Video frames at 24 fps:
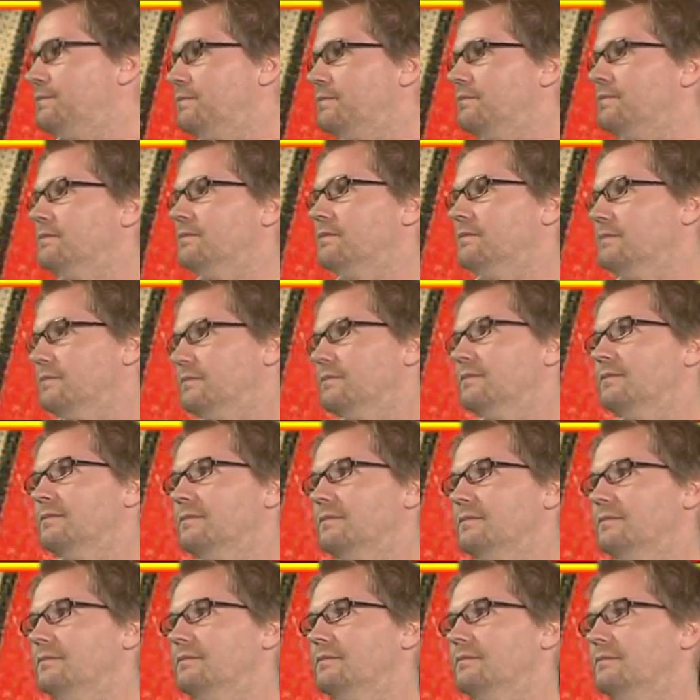
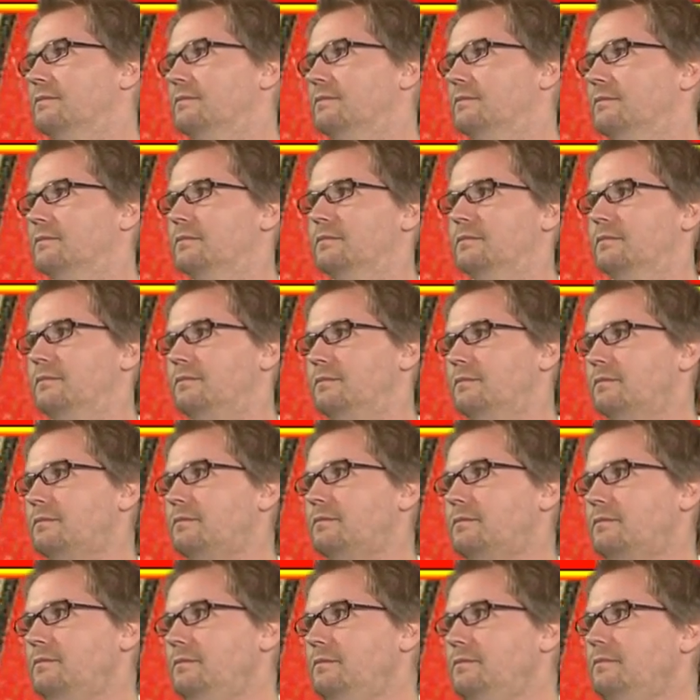
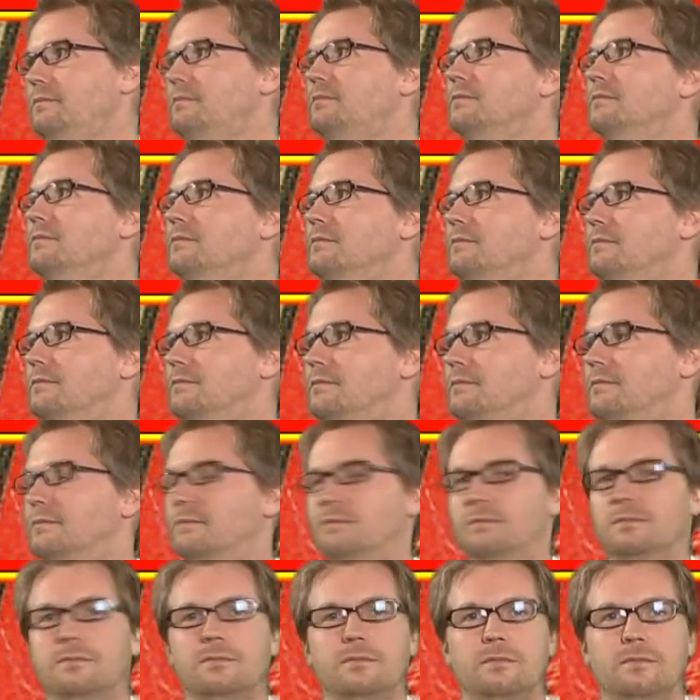
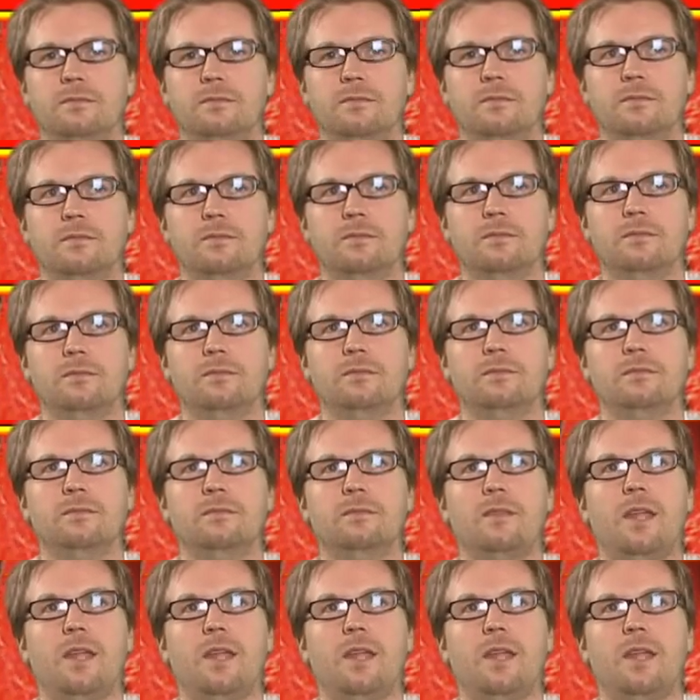(silent)